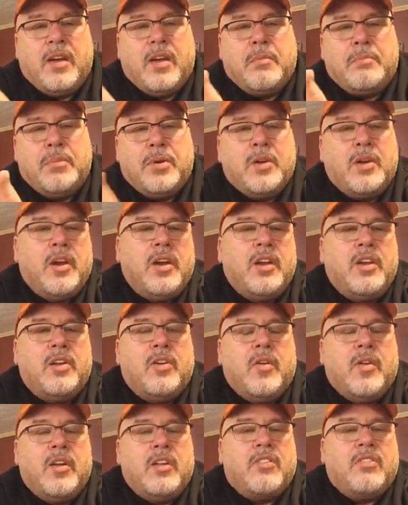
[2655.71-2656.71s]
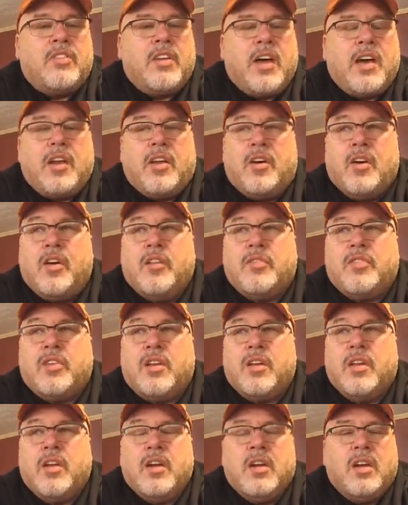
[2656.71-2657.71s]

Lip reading: and put it in your inside oven